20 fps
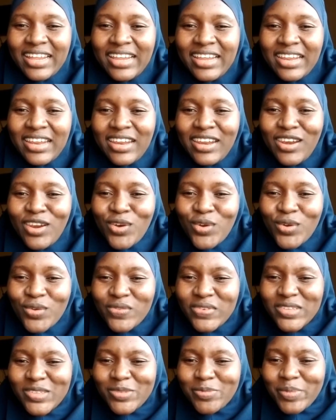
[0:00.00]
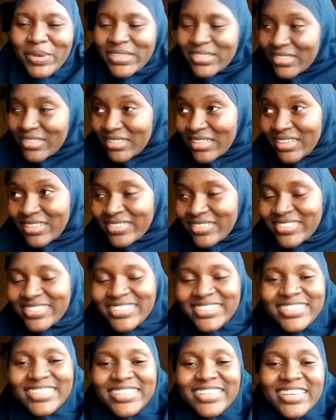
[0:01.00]
love his
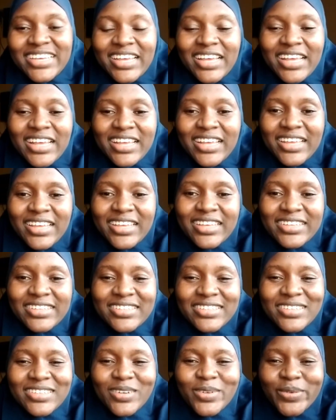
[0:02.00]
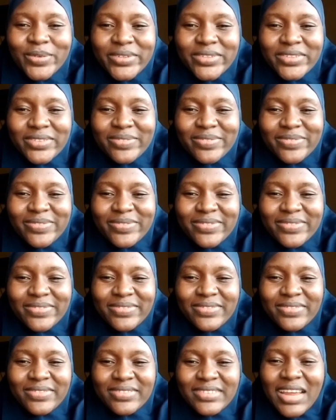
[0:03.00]
personality. He's someone
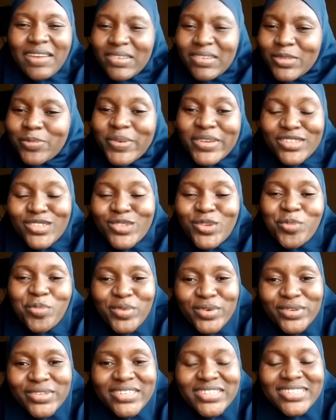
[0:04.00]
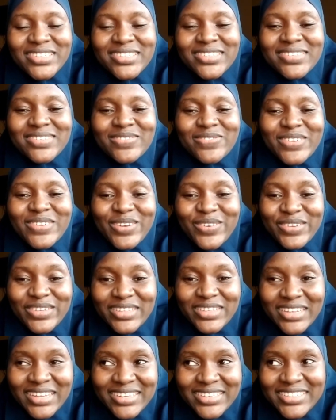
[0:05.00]
that I respect so much. He's very
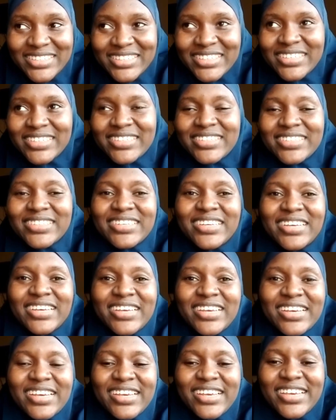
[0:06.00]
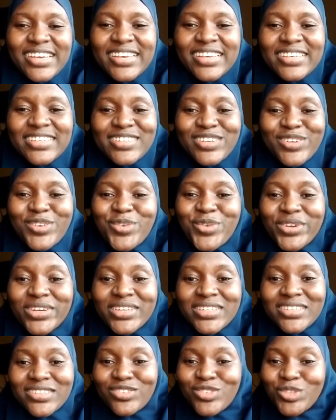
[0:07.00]
intelligent. He's a
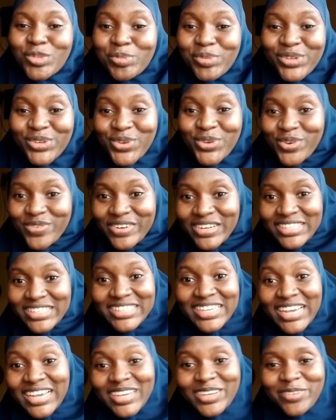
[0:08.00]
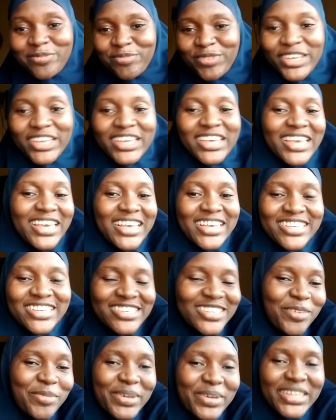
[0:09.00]
great entrepreneur of our time, aka
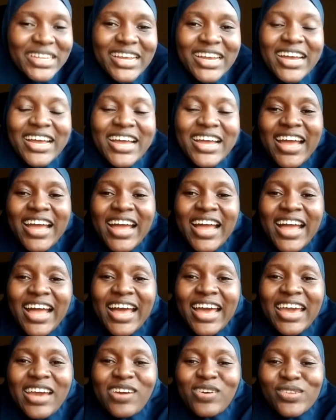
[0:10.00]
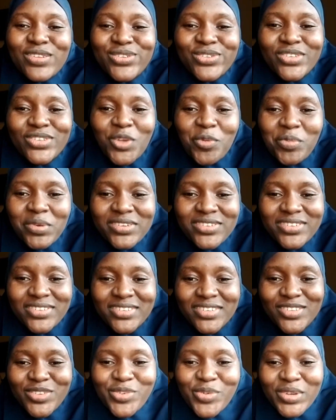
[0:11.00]
Savannah. I want to use this
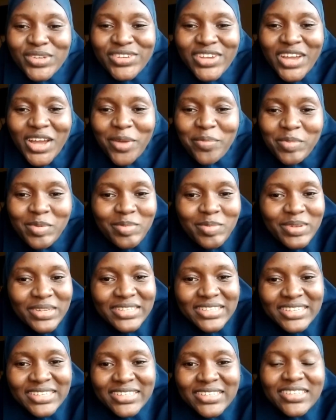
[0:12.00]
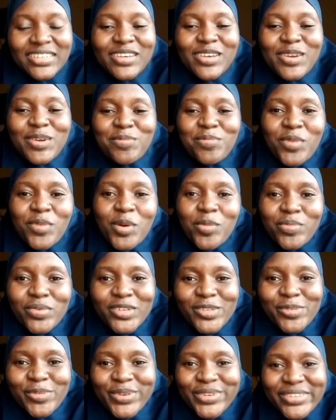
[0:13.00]
opportunity to wish you a happy birthday. More
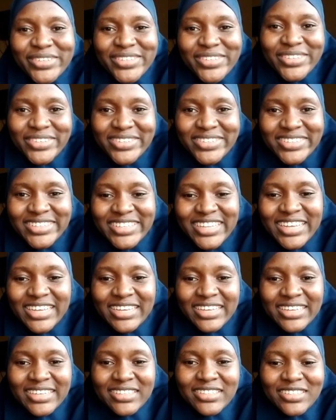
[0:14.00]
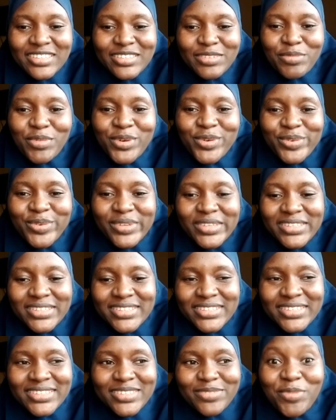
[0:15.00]
prosperous years and heads, more
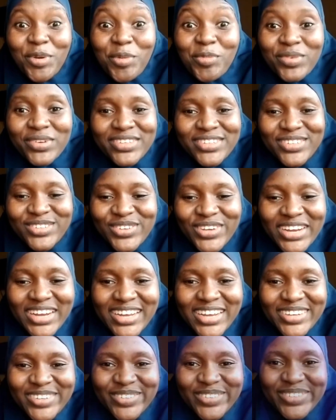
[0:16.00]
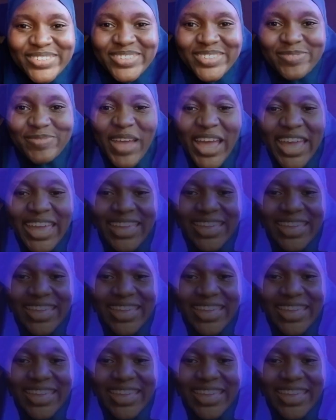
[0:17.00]
wins, more money in your account. Bye.